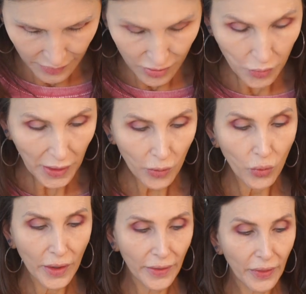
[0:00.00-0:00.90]
you might
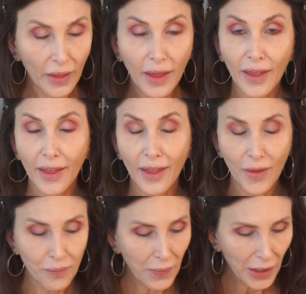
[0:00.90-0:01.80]
want,
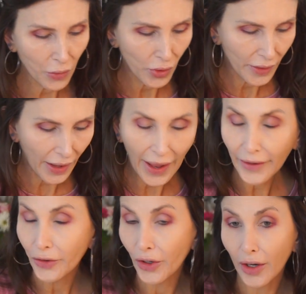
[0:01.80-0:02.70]

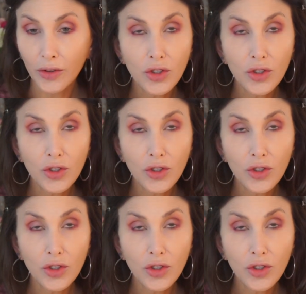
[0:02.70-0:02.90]
I don't know.